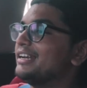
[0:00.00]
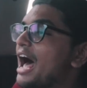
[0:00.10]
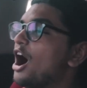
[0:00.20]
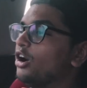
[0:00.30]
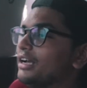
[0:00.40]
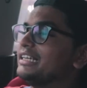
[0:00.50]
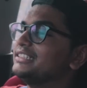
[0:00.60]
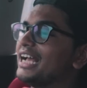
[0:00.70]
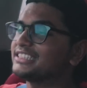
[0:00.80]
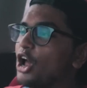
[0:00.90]
Now,
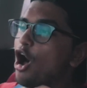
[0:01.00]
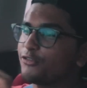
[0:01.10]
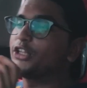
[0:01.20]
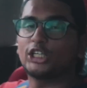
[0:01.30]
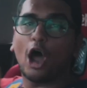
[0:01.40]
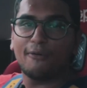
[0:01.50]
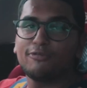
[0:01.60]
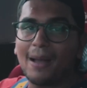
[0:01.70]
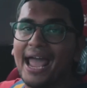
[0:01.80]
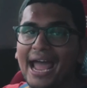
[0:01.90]
just off the top
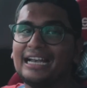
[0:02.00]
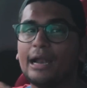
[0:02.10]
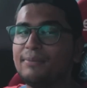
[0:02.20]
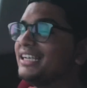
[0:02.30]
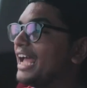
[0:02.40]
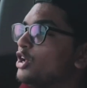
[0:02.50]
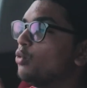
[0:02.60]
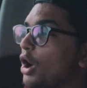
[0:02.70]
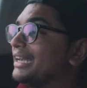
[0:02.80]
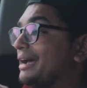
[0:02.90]
of my head, let me tell you
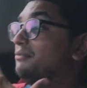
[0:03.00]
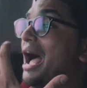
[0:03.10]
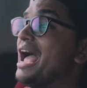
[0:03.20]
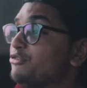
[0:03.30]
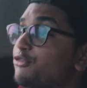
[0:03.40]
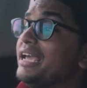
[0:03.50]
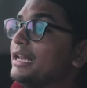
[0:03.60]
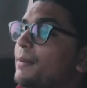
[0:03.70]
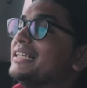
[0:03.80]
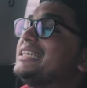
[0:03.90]
what I
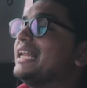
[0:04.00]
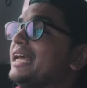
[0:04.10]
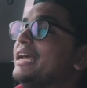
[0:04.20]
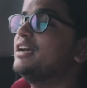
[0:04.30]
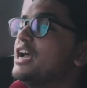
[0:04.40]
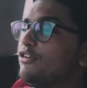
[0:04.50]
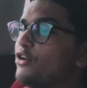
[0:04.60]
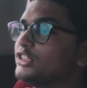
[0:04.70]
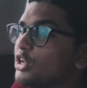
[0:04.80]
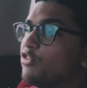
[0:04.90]
feel basically.
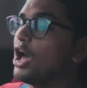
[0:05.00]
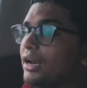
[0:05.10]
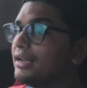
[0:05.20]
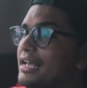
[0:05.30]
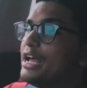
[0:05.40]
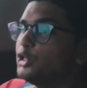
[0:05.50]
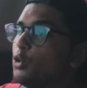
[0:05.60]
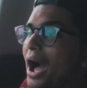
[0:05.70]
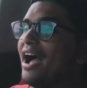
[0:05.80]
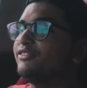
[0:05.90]
First of all,
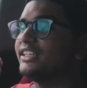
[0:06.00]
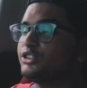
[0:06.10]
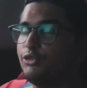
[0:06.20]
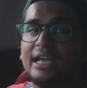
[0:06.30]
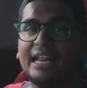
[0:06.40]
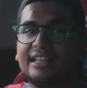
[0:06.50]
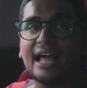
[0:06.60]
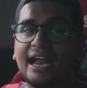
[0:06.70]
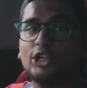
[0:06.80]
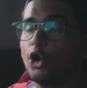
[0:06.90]
you have this feeling
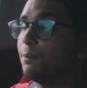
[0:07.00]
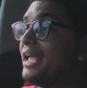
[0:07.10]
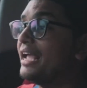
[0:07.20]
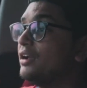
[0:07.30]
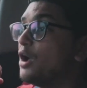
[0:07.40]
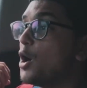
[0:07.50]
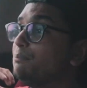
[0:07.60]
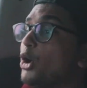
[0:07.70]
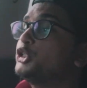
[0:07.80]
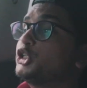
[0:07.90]
that you're being
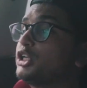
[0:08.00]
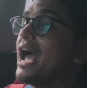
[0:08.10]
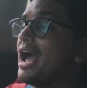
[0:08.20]
pushed